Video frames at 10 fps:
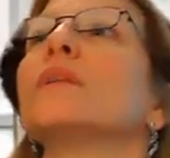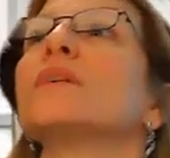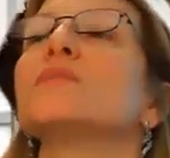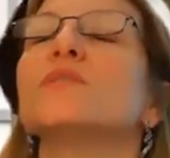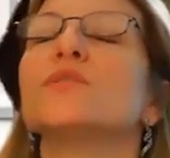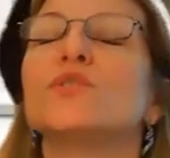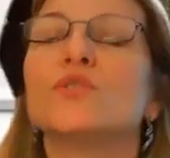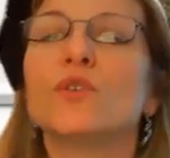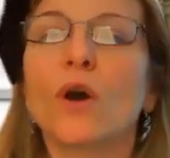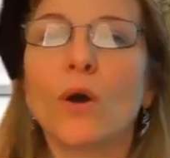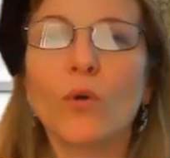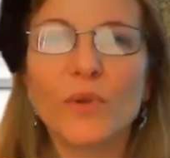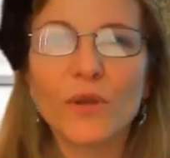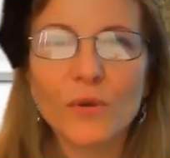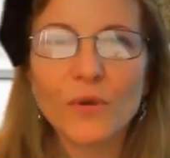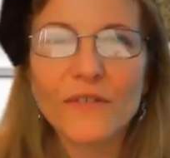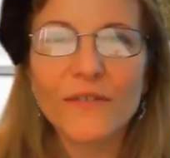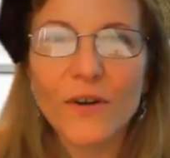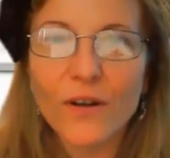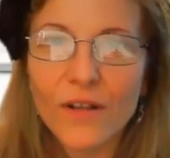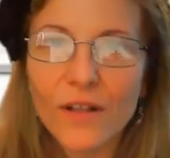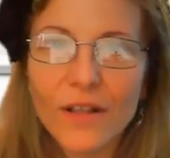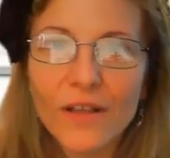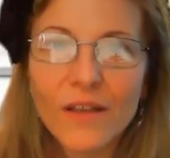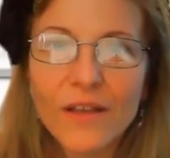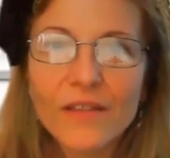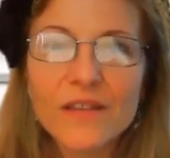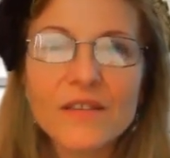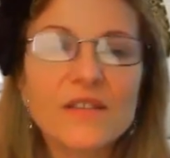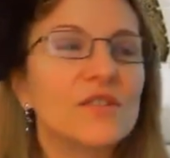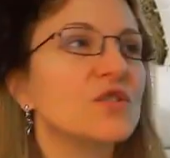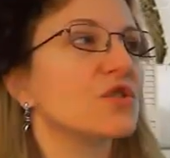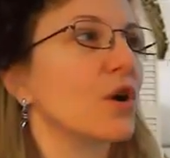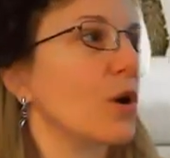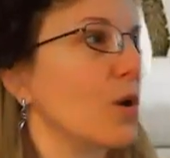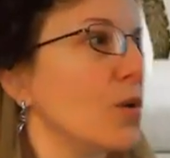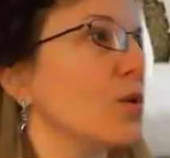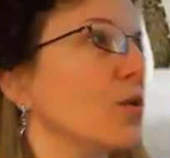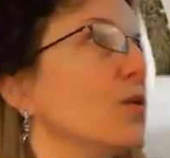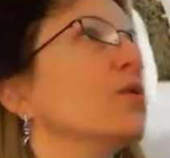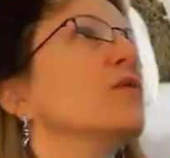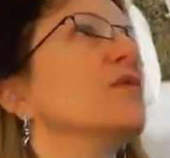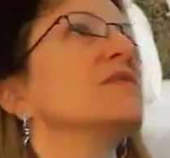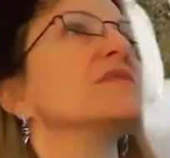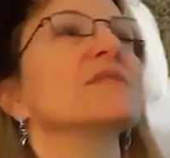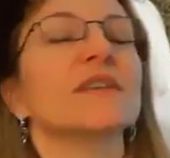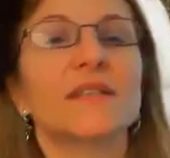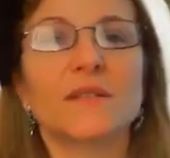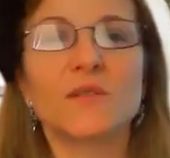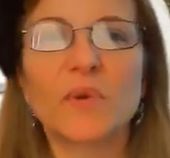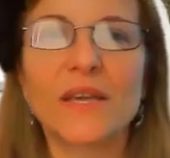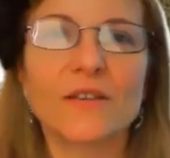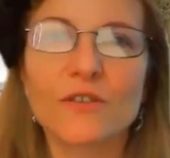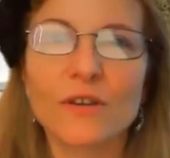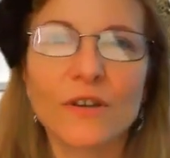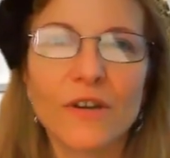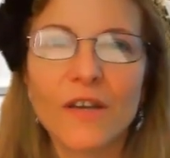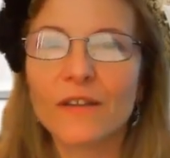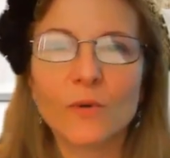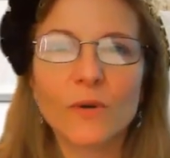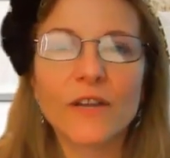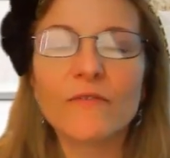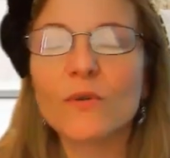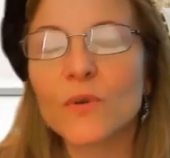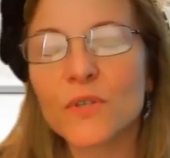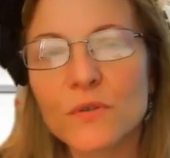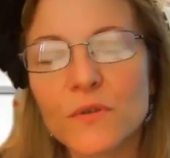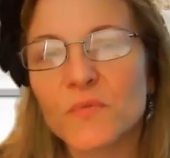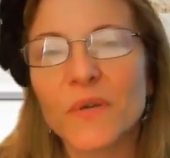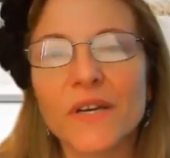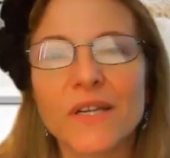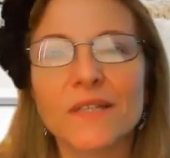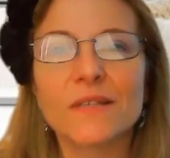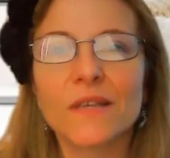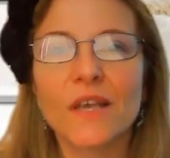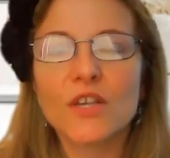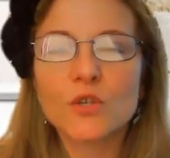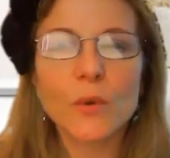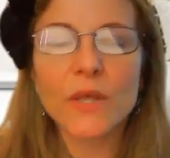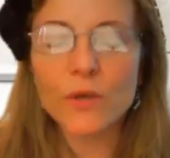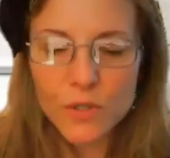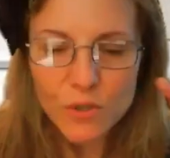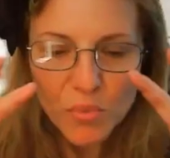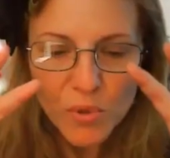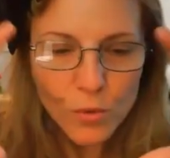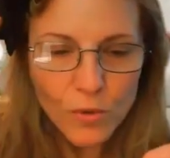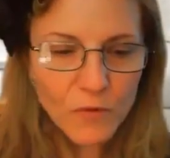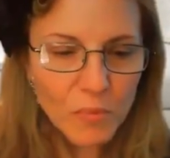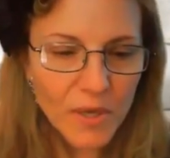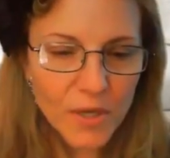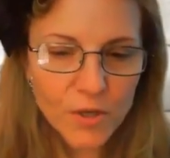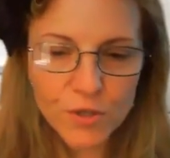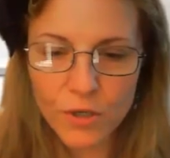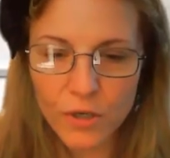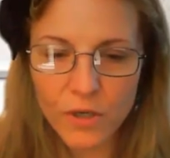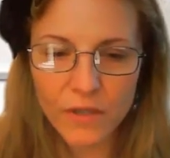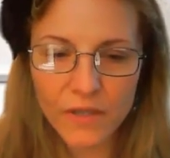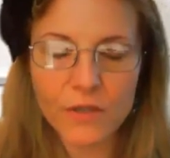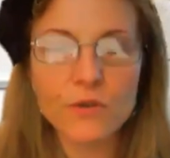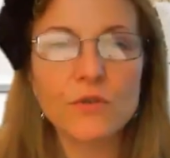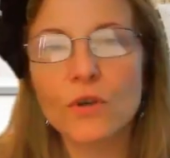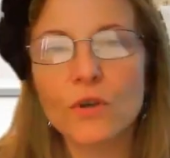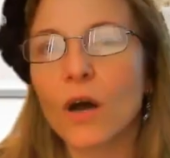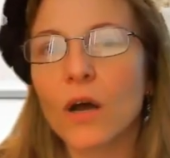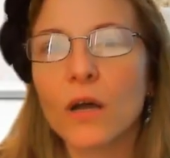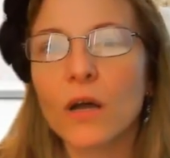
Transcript: this is so beautiful. This is so cool. This is like space, or like whatever it was you experienced. So whether it's a beautiful picture that you saw,